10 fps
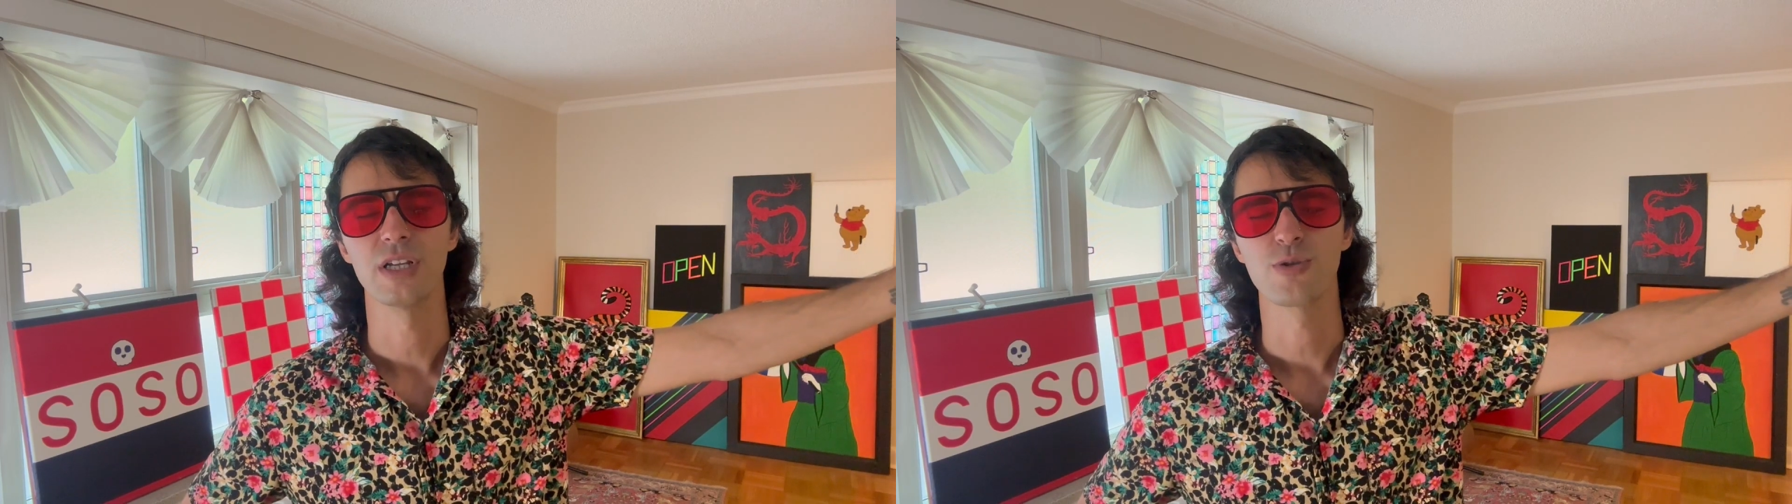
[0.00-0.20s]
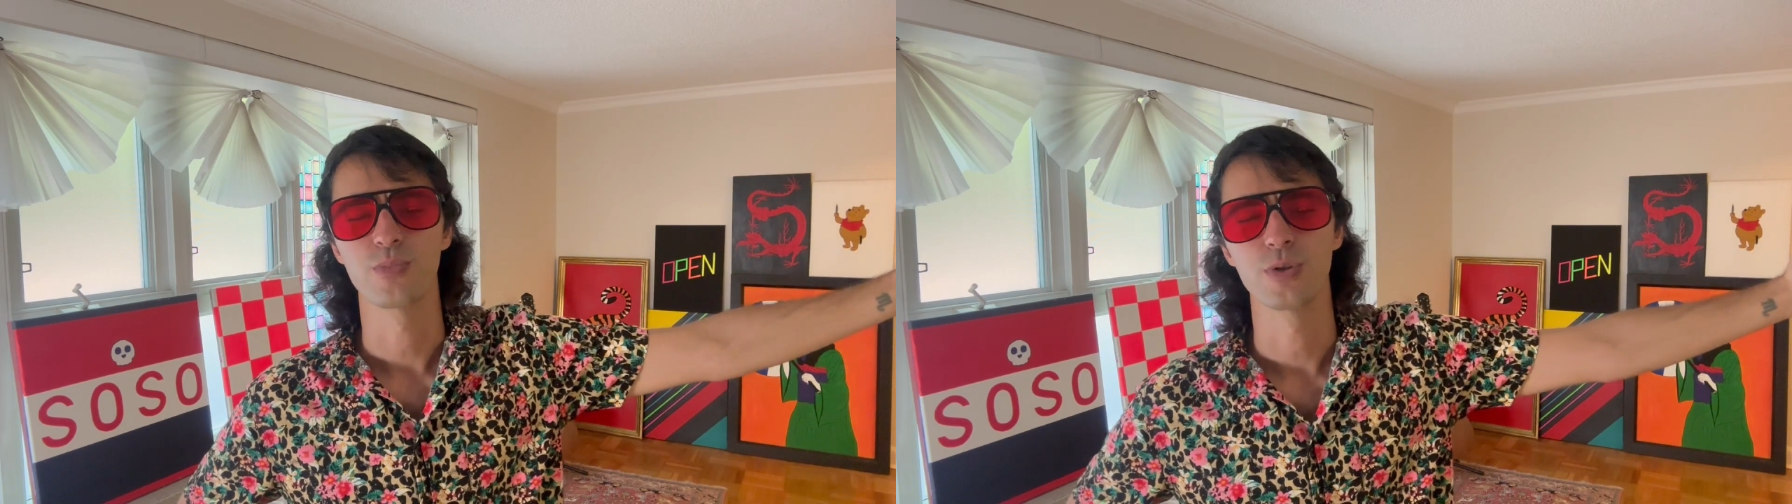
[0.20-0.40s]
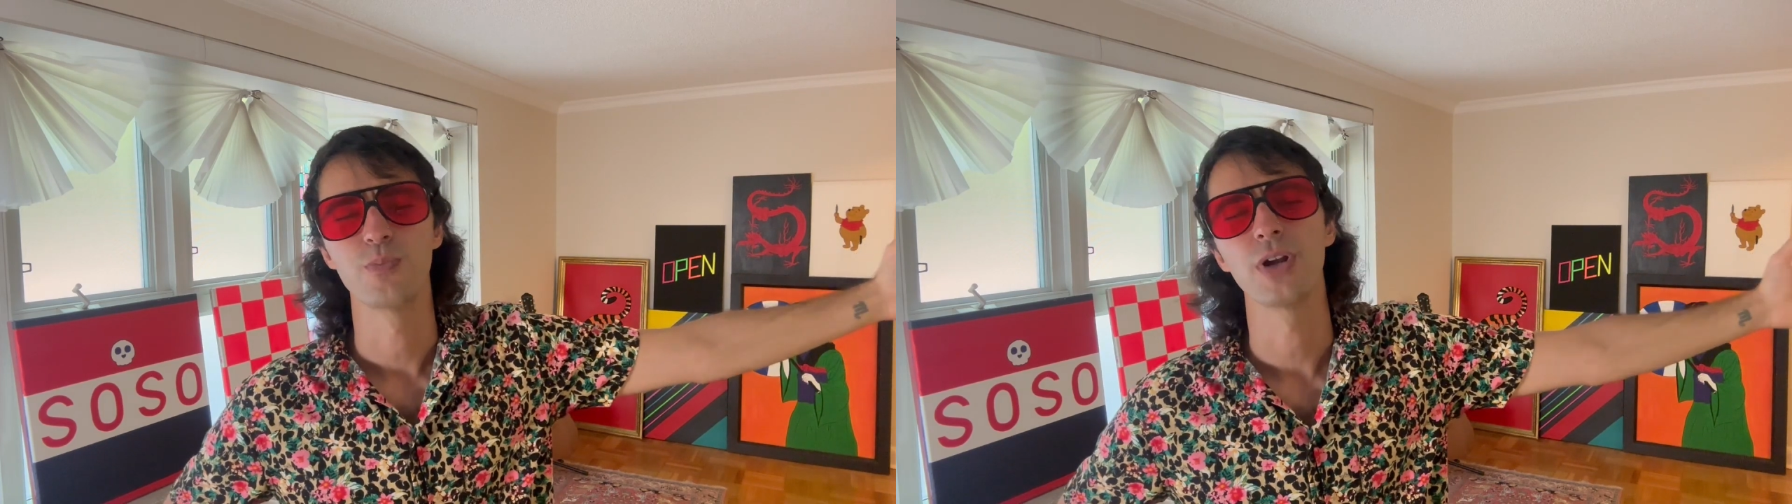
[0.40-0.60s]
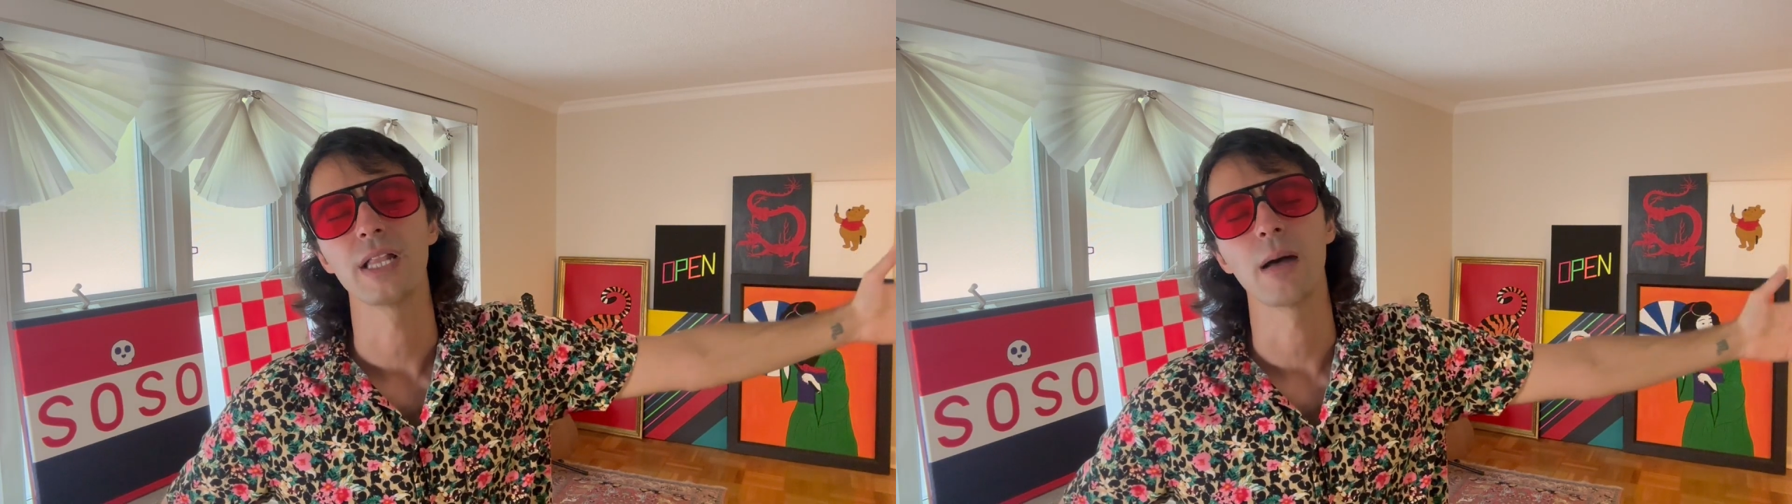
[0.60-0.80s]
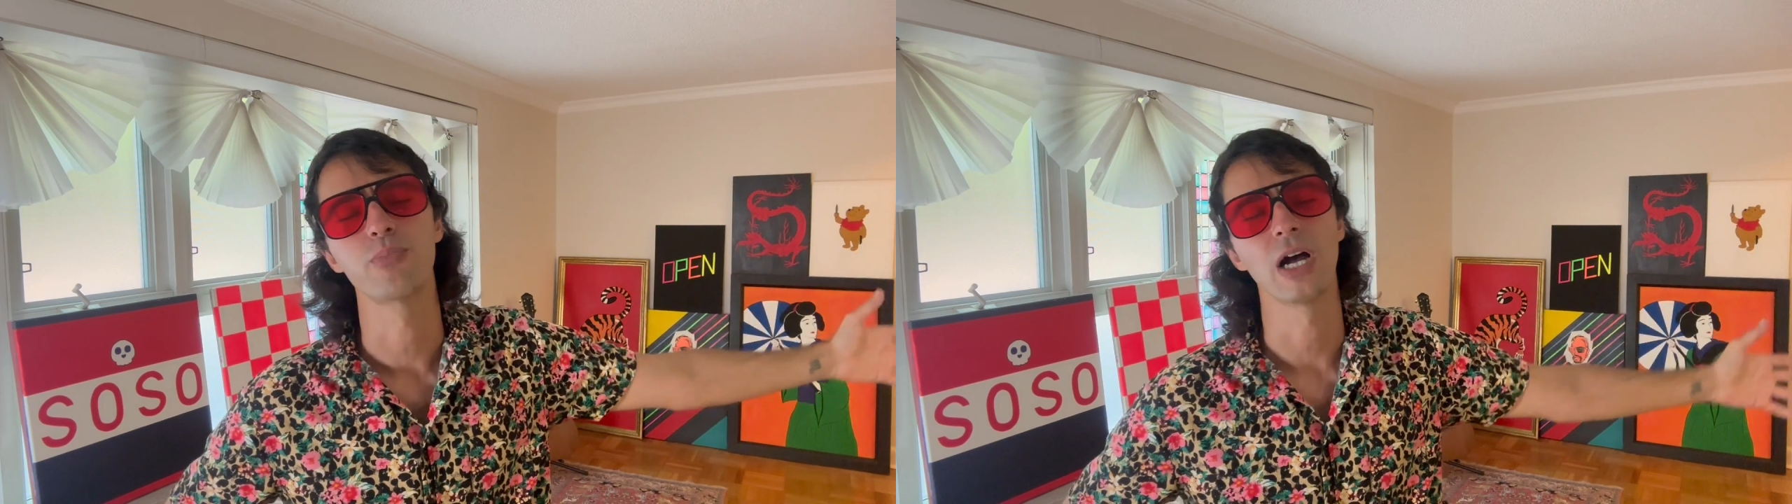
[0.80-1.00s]
So putting
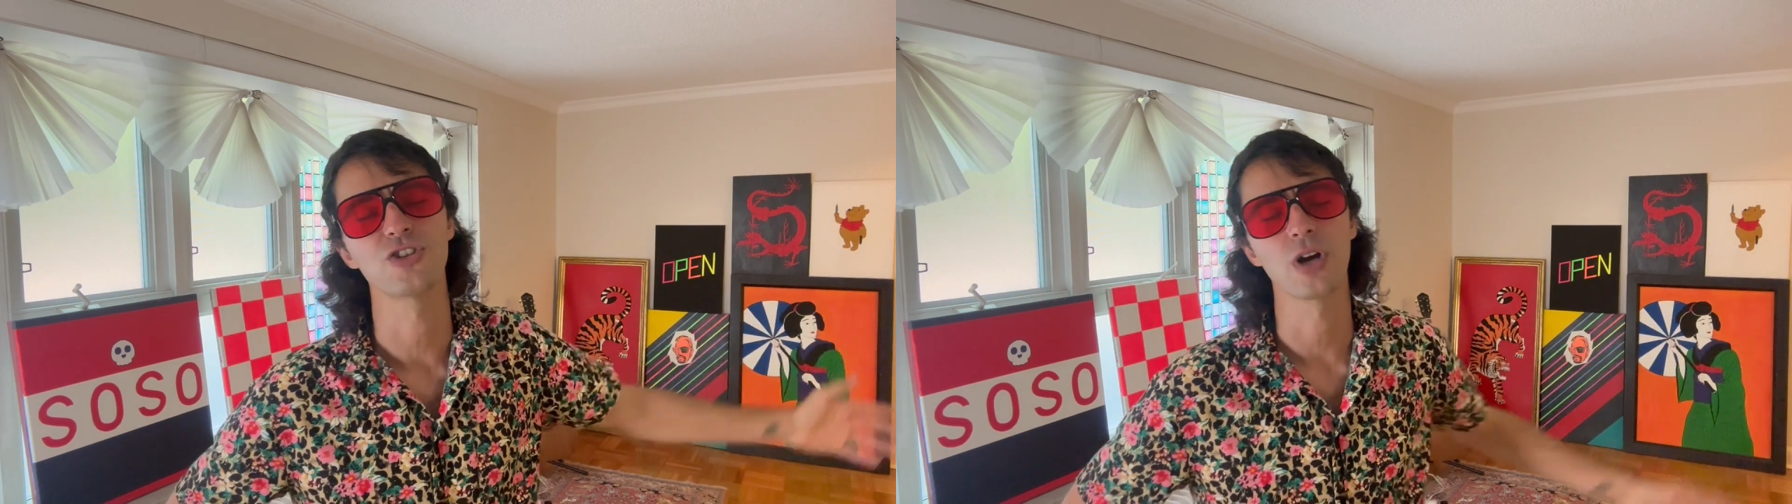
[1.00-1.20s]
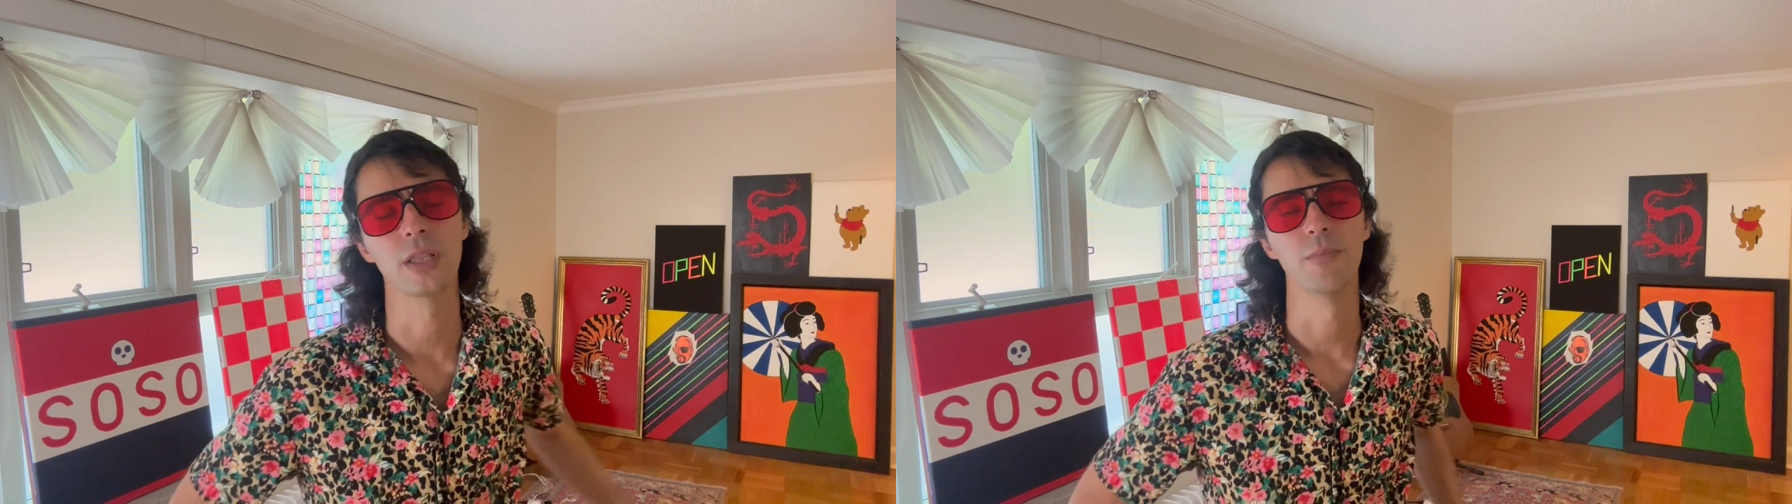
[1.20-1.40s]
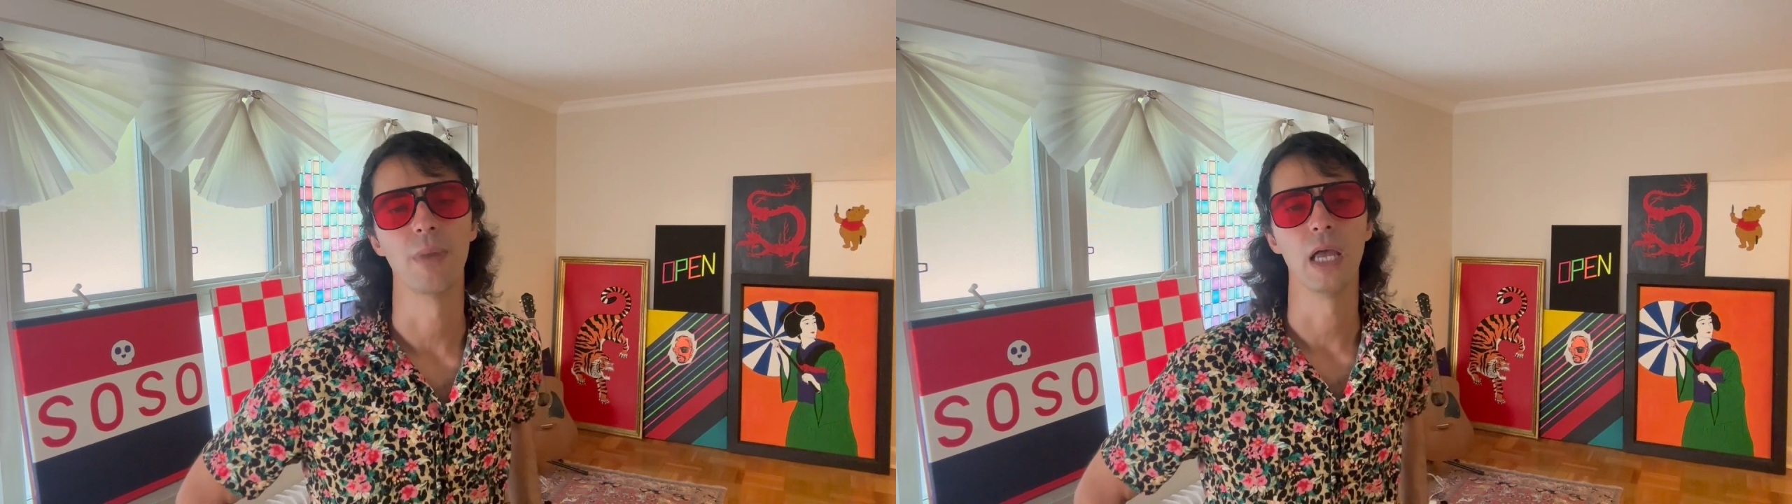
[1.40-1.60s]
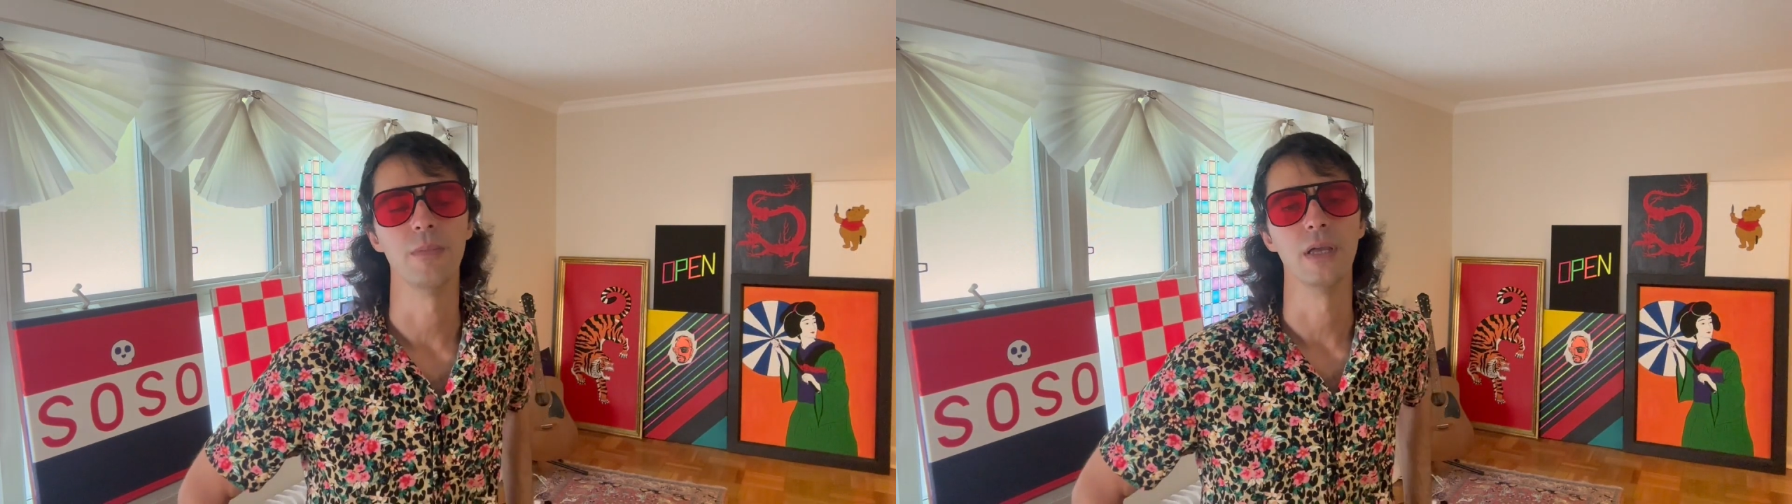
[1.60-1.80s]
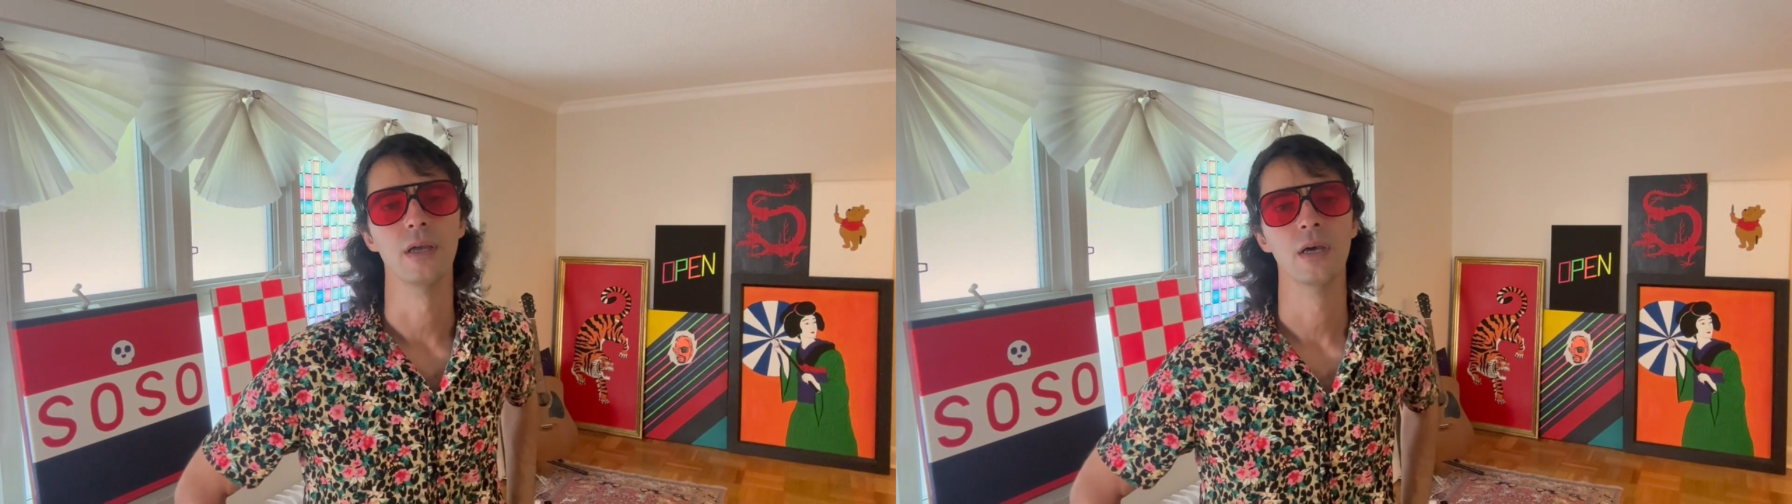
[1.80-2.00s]
that pressure on the
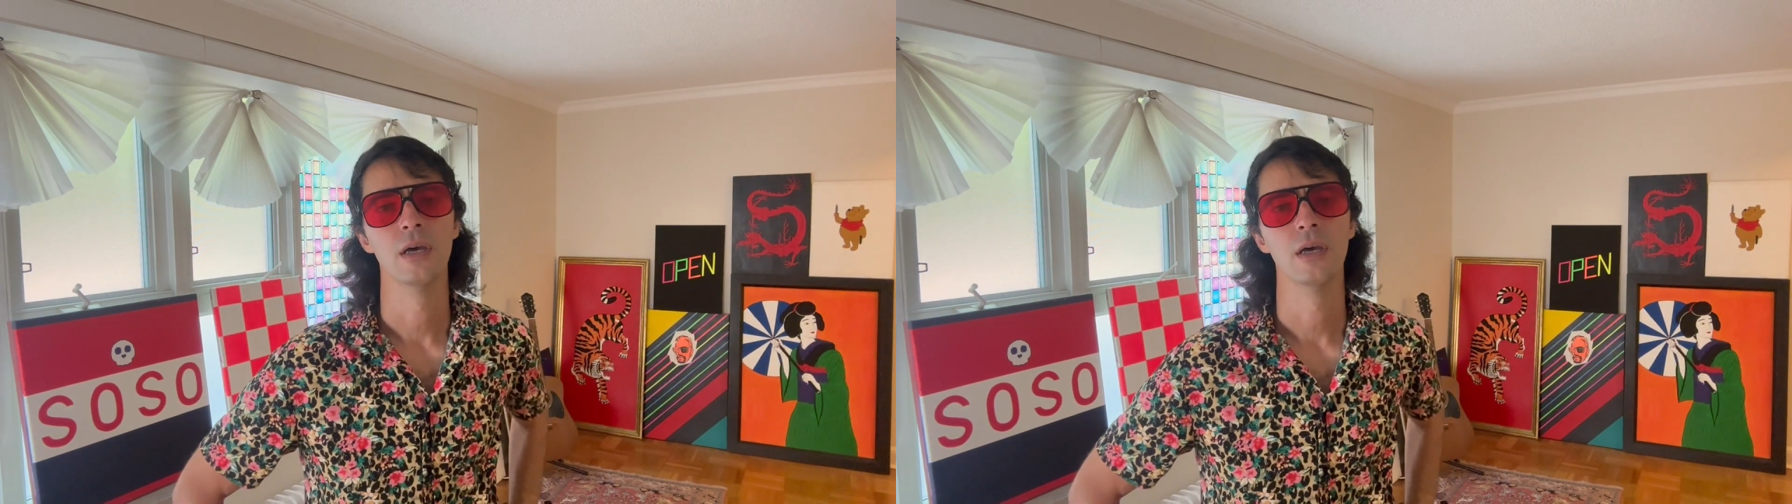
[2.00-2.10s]
baby